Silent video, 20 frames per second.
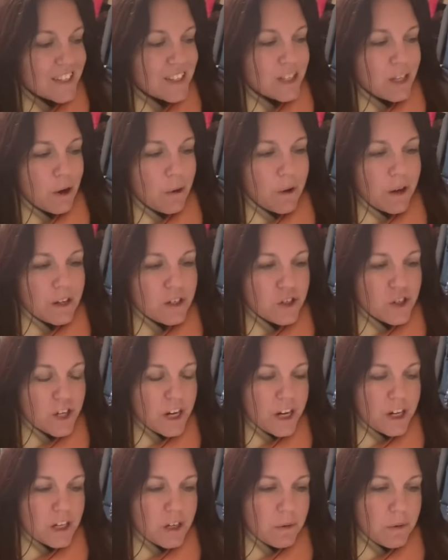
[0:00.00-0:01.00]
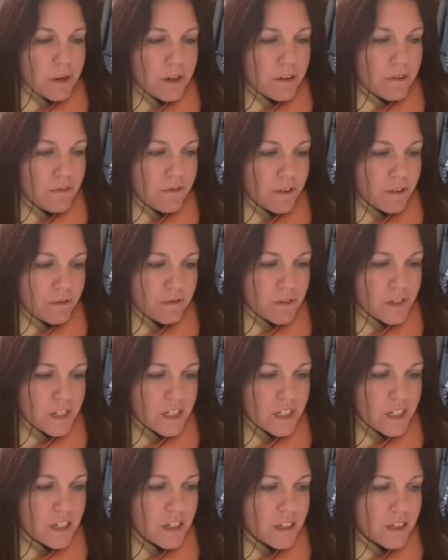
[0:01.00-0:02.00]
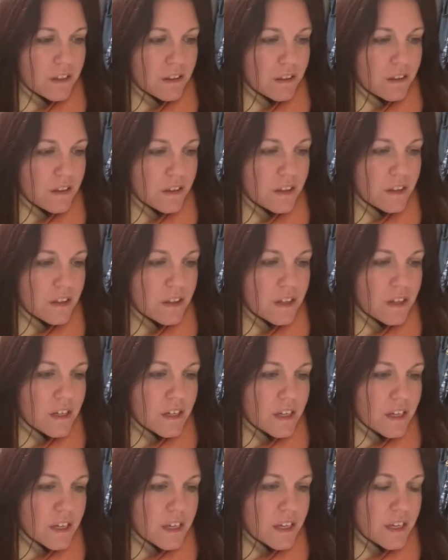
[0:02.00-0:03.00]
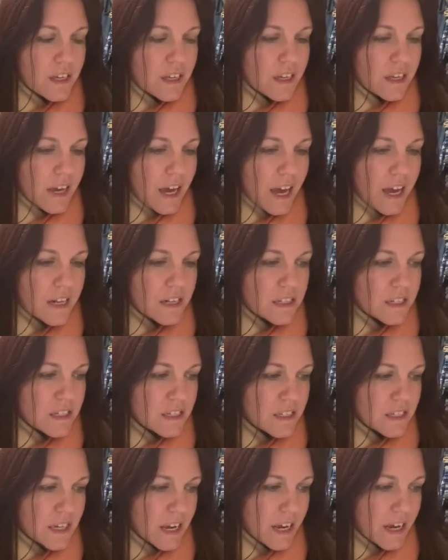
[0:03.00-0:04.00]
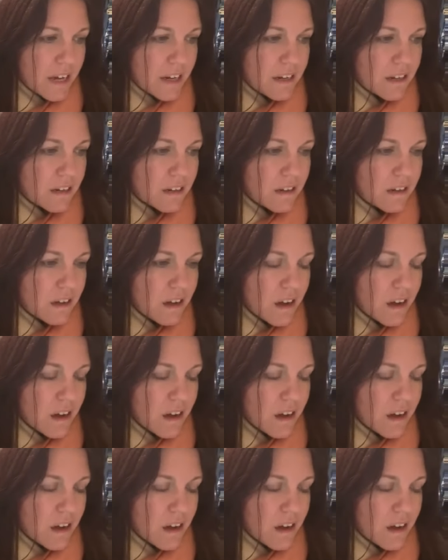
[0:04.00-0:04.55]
So on January 15th, he had said,